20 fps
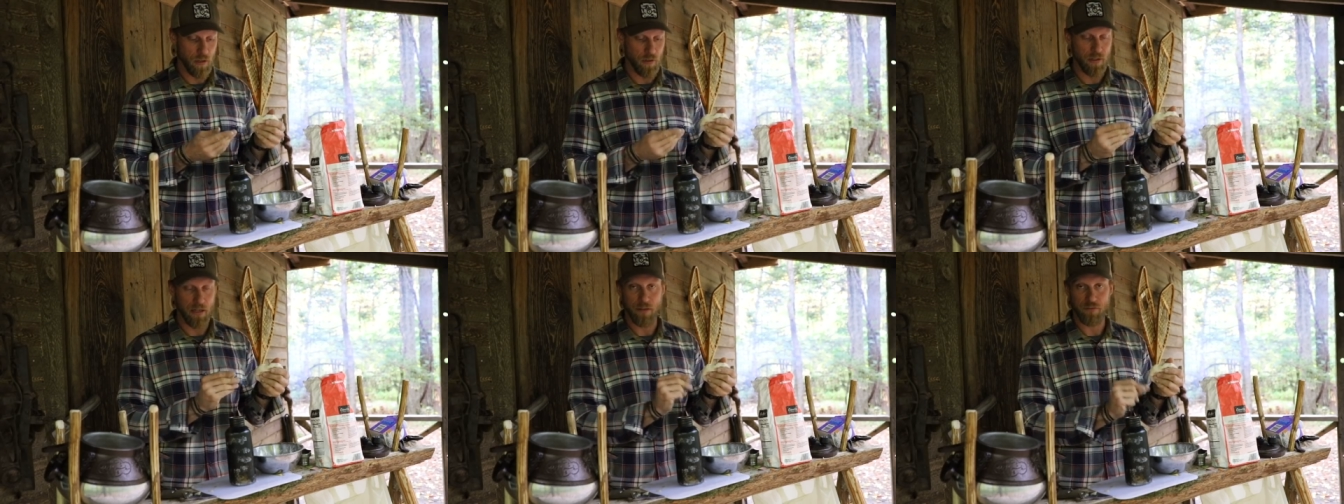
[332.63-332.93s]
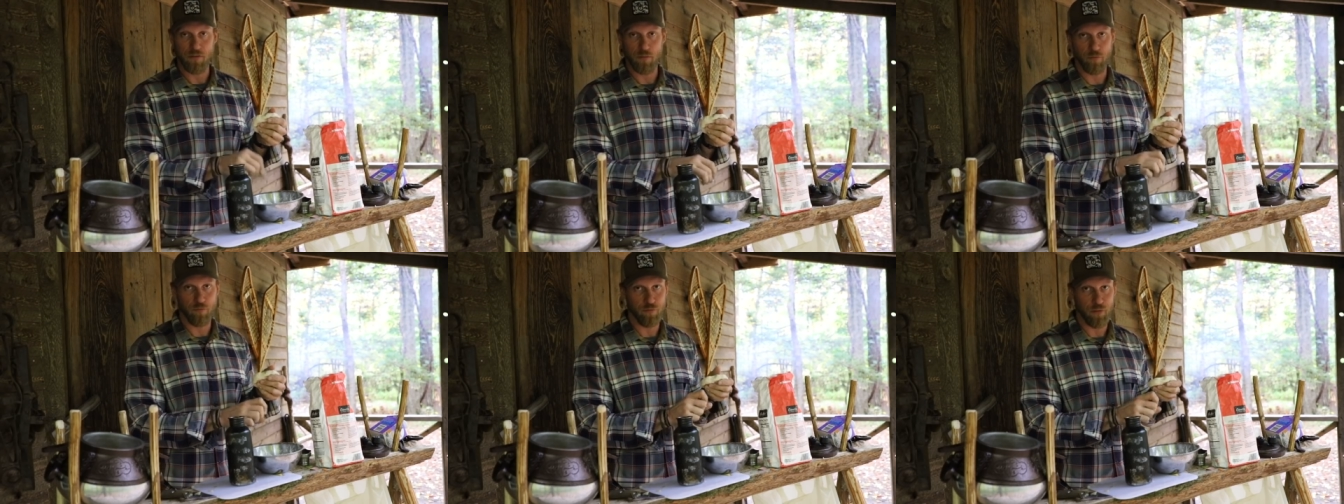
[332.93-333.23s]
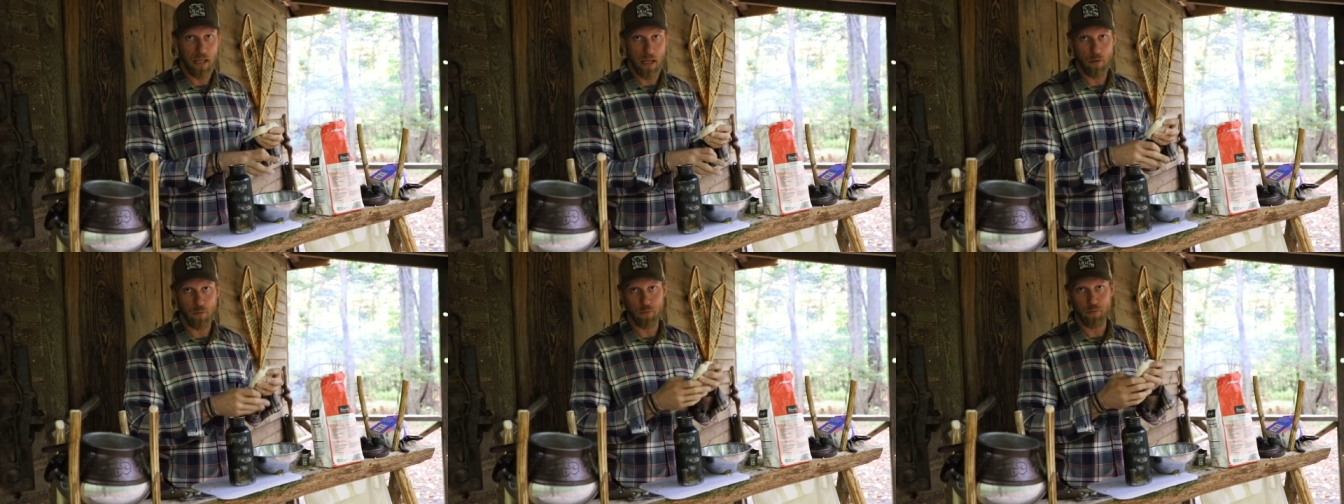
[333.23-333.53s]
You're gonna have some
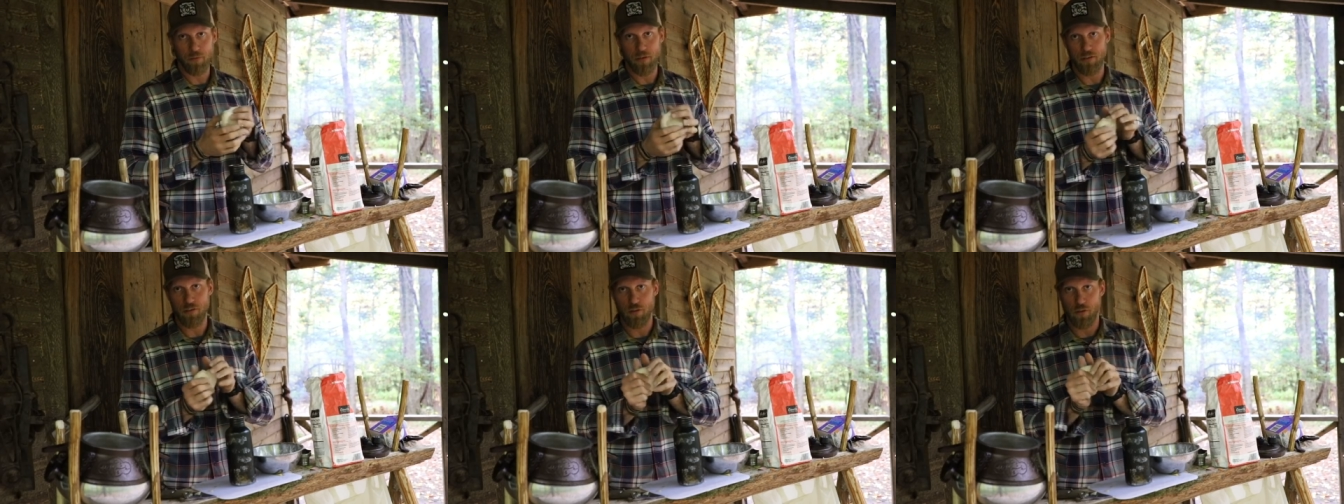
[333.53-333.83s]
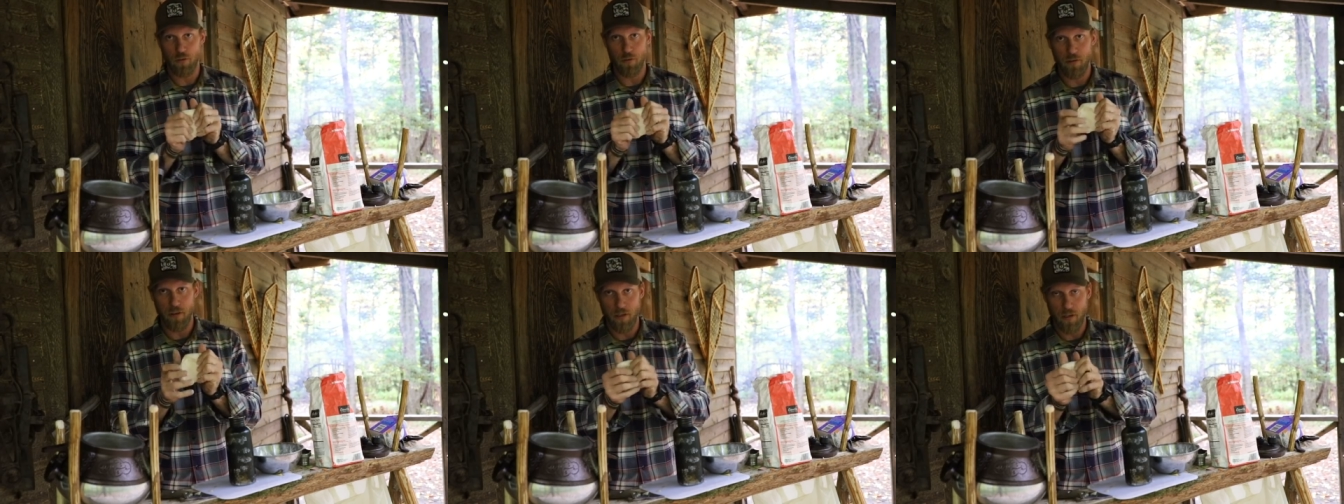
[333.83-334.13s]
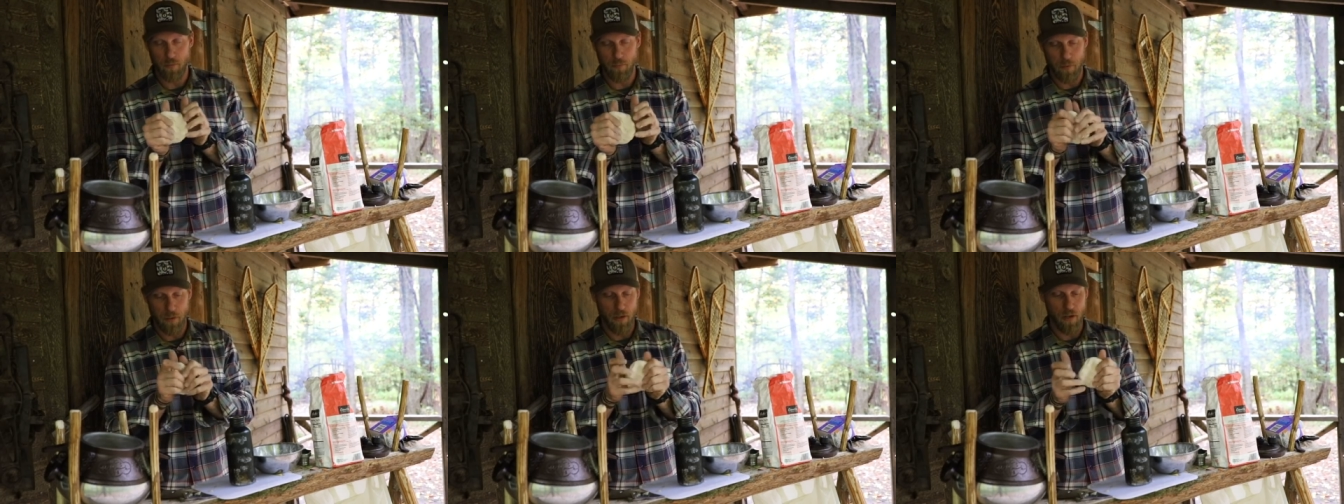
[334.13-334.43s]
flour residue
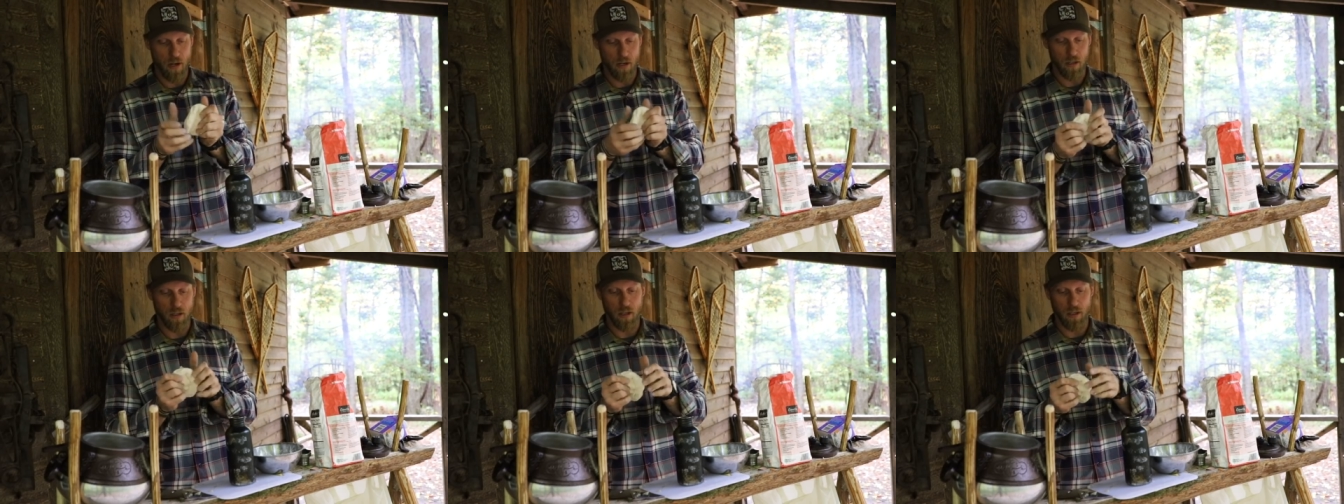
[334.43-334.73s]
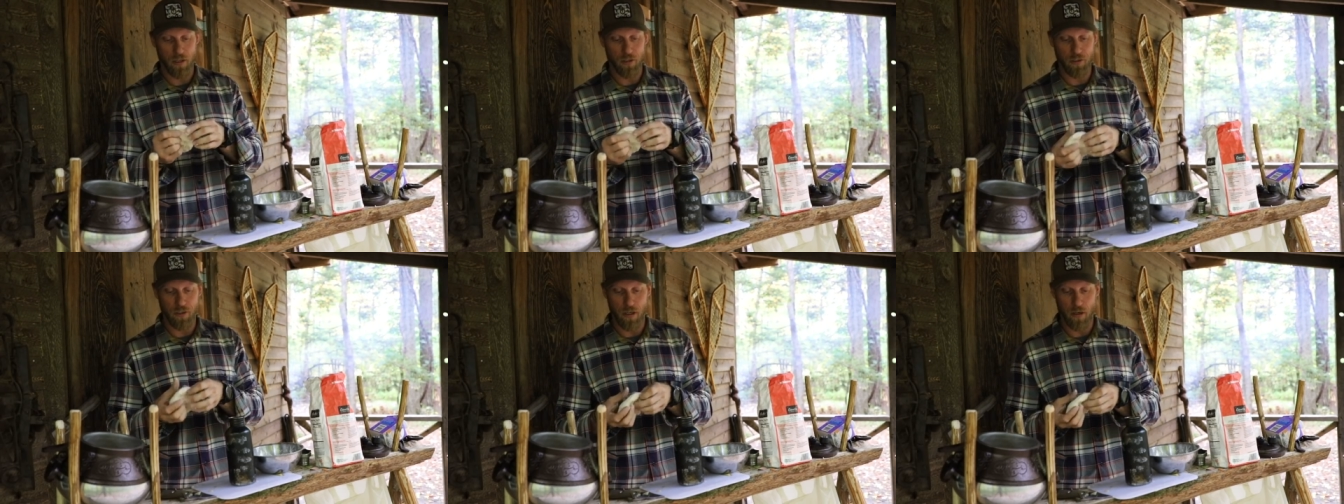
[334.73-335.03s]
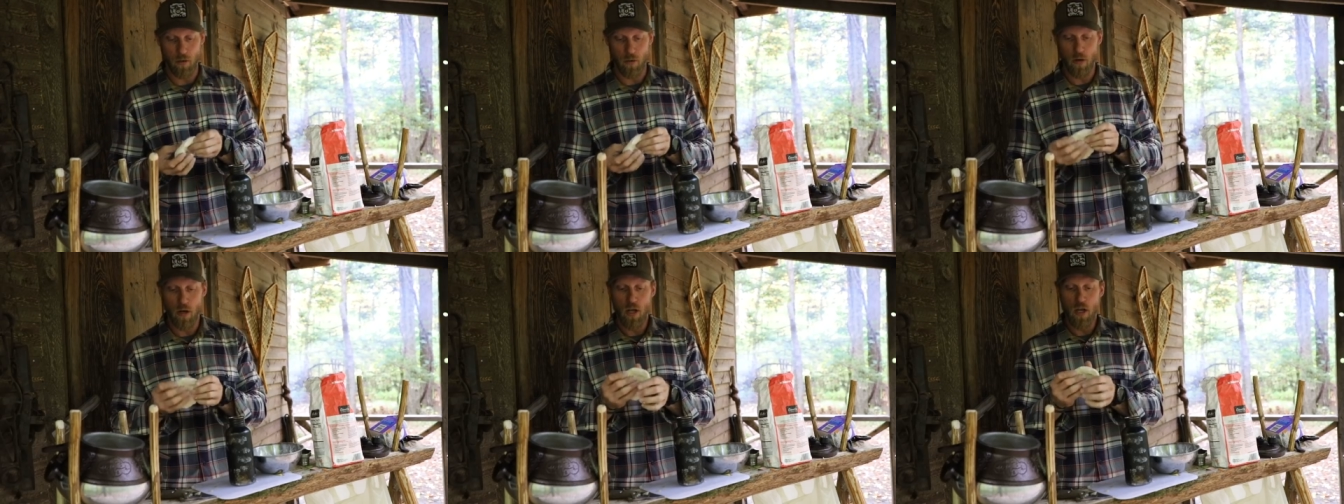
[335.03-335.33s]
there, but not a lot of
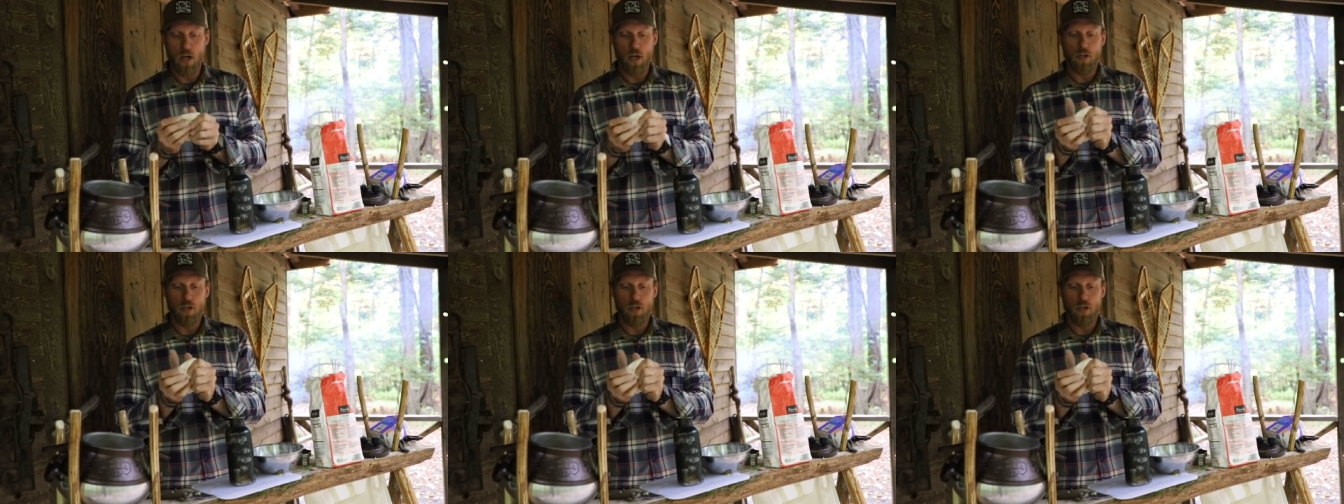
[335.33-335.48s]
dough.